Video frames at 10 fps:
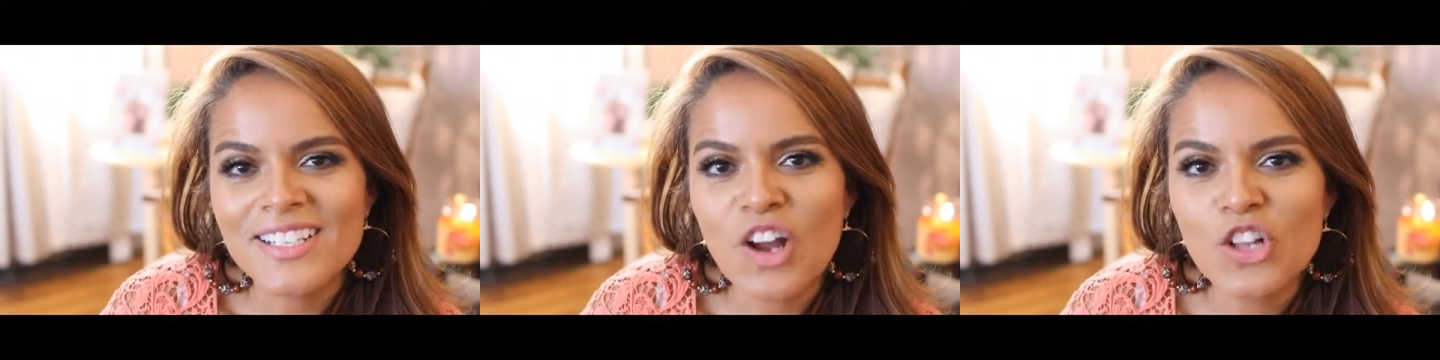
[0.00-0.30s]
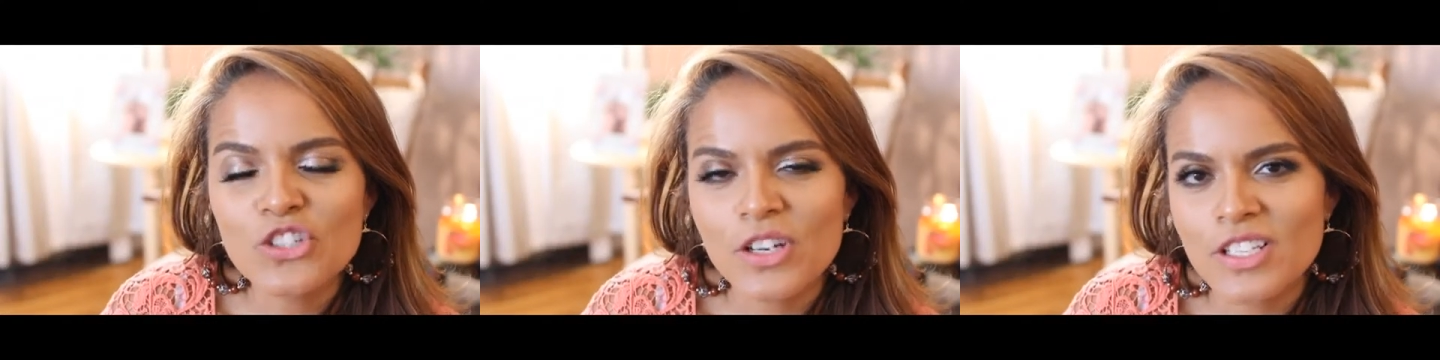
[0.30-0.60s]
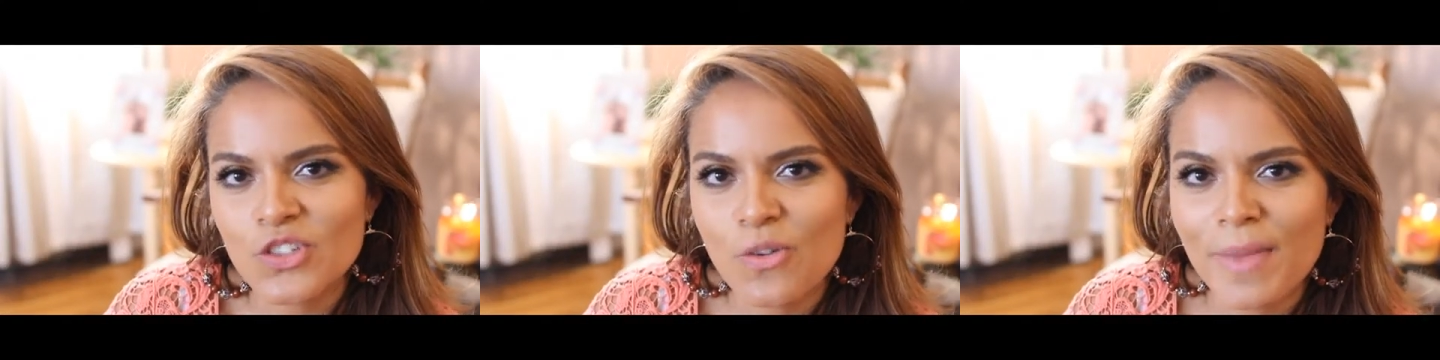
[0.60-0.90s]
an all
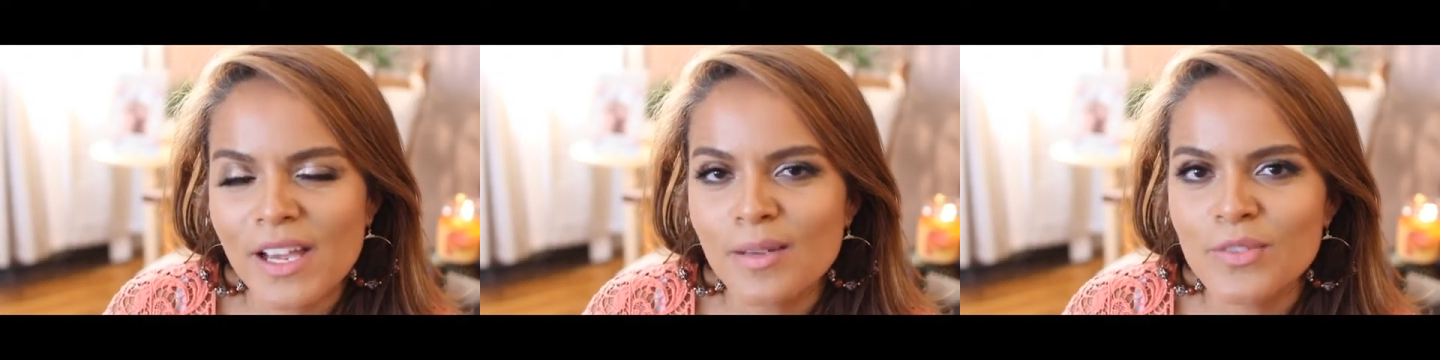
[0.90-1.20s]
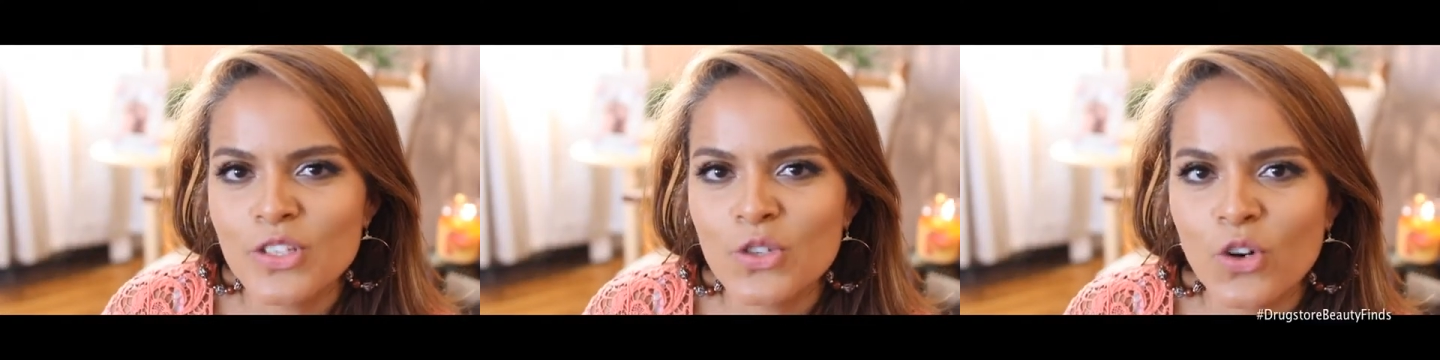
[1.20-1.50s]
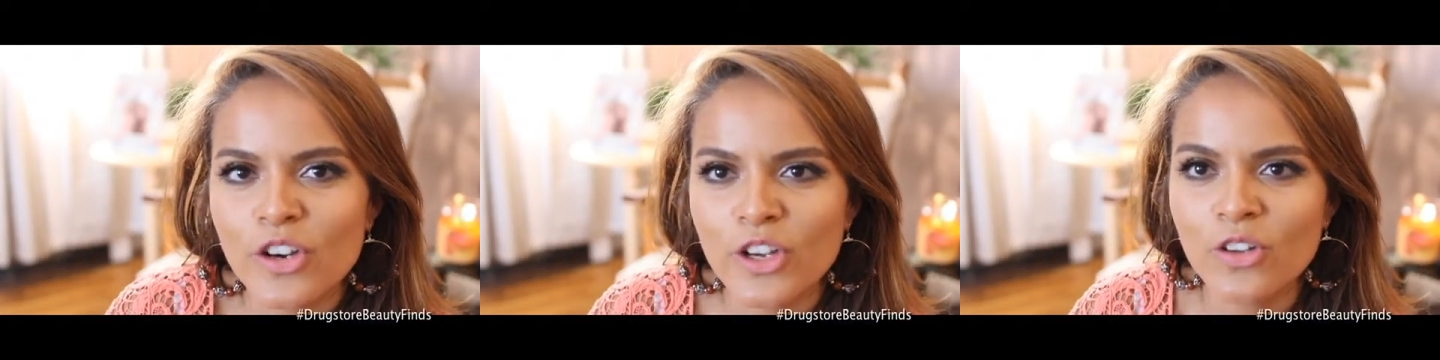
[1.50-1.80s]
drugstore makeup
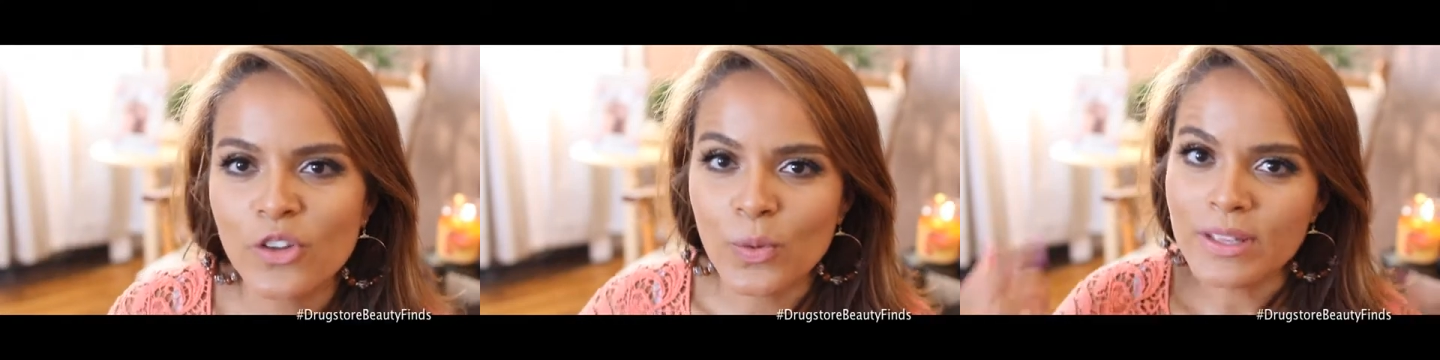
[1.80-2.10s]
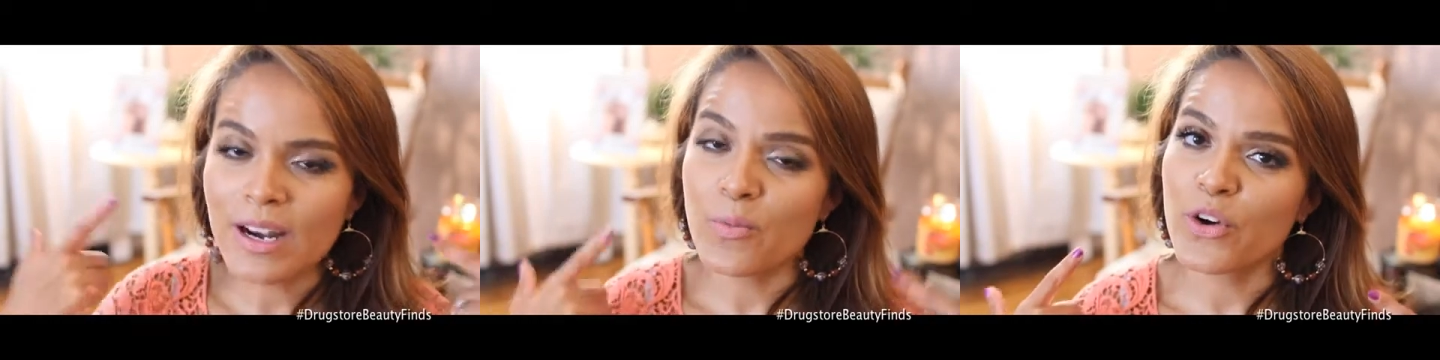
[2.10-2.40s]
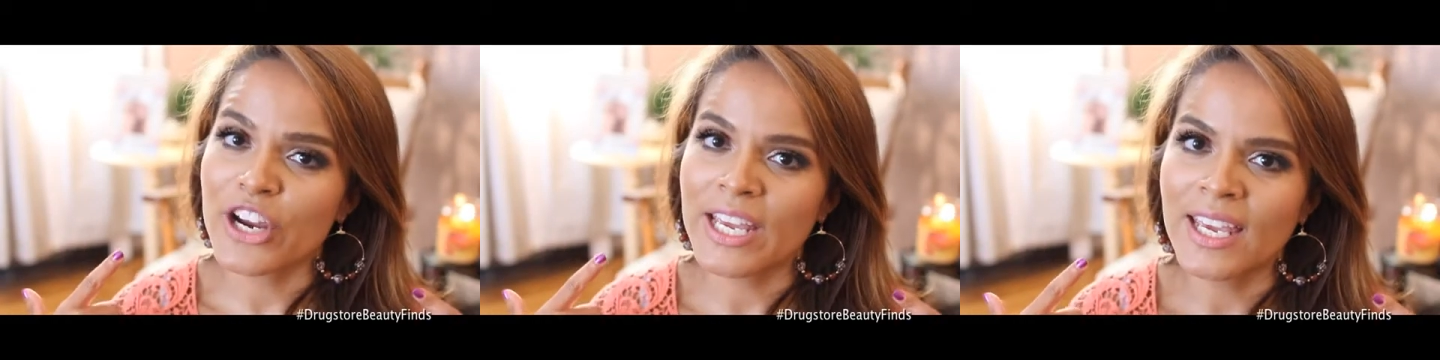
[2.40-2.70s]
tutorial, the one that I'm
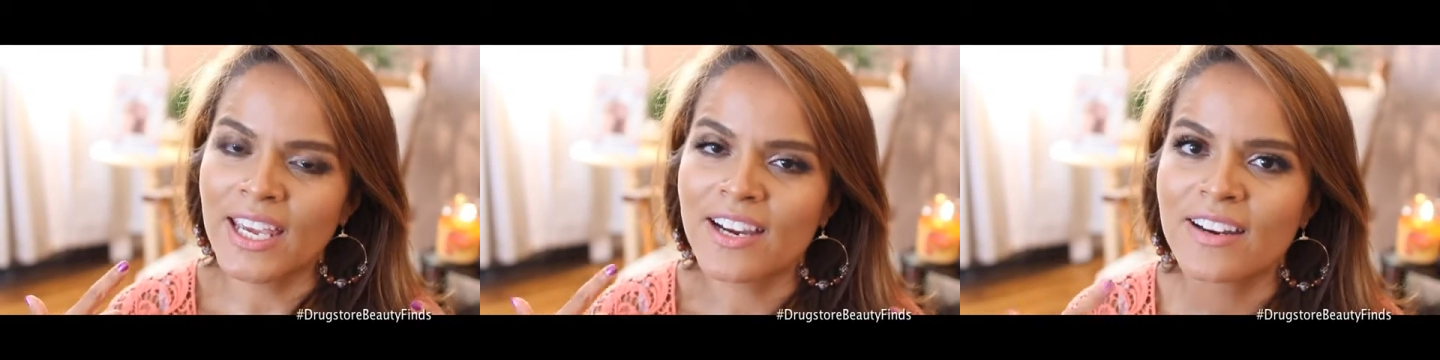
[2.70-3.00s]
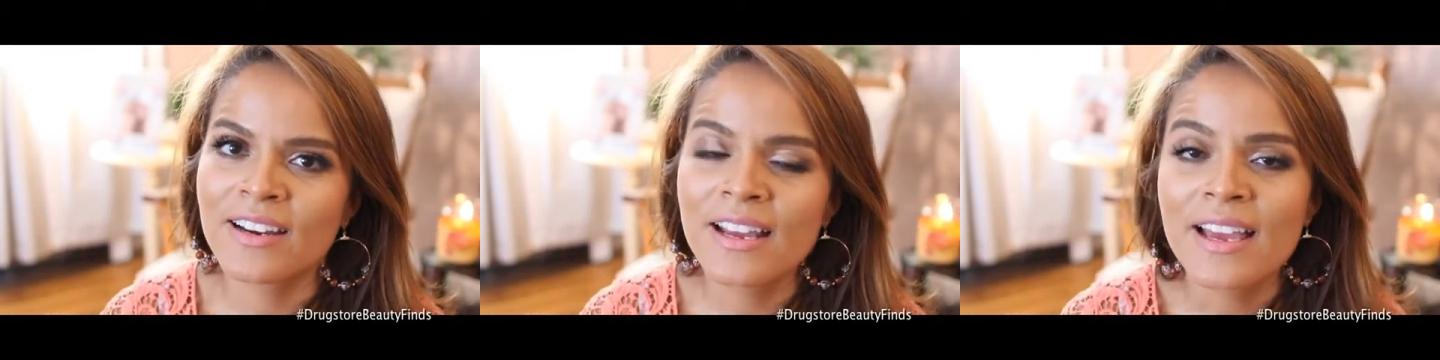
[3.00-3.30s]
wearing here.